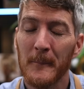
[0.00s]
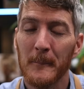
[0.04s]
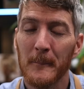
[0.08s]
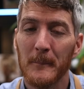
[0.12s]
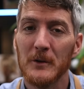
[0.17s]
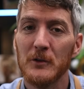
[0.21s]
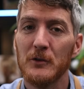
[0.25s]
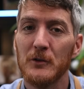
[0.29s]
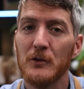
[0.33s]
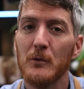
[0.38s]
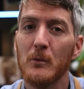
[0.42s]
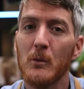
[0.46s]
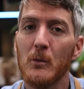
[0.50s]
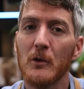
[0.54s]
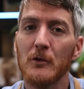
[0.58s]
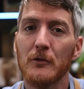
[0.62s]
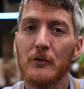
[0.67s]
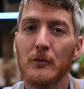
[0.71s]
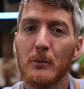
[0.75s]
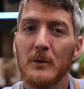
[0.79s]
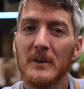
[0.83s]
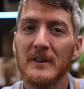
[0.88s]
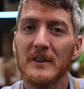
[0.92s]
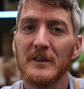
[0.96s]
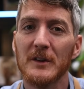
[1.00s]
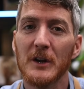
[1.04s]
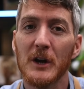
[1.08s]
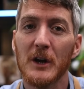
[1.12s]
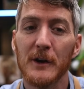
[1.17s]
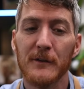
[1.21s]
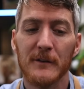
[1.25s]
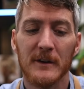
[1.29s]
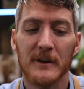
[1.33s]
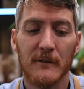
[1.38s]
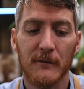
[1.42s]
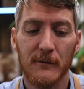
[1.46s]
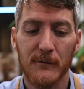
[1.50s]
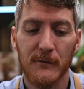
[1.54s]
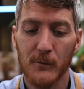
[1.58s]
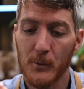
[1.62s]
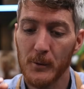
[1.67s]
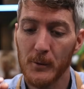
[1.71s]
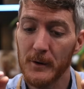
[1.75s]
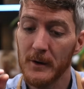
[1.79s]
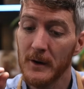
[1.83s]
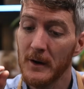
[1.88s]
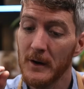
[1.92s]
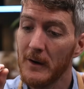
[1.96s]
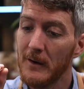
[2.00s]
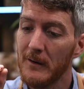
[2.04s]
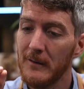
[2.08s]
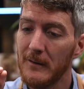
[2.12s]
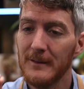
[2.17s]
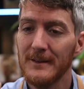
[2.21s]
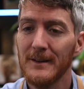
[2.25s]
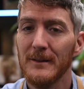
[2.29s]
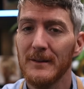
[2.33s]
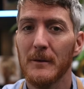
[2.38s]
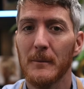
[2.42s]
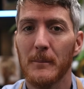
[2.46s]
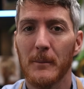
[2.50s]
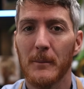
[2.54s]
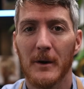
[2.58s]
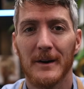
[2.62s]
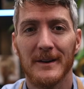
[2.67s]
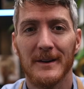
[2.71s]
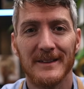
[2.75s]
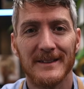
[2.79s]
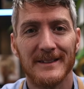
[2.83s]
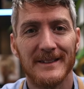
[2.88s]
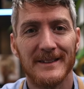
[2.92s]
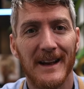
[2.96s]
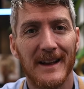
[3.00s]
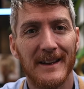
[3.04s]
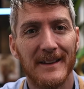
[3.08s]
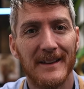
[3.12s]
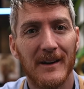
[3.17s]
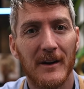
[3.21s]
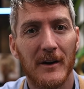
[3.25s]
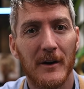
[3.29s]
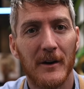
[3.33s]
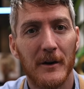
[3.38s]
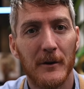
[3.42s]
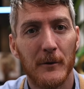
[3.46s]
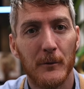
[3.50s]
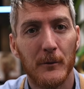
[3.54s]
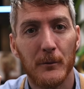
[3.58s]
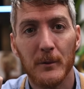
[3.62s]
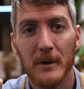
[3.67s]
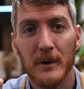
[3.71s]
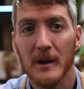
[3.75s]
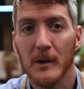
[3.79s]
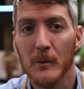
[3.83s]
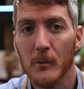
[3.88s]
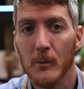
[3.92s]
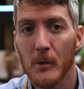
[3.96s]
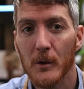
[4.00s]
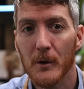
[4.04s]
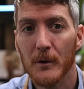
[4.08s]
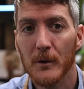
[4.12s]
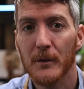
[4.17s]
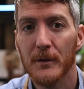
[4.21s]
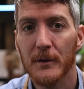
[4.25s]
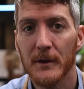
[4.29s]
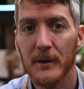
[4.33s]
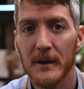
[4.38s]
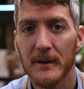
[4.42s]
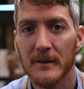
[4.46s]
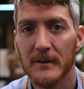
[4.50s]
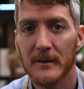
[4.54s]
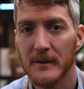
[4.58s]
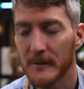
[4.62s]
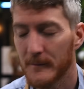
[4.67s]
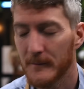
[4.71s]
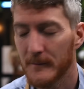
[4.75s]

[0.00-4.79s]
but you want to reserve it for only the parts that are really worth it.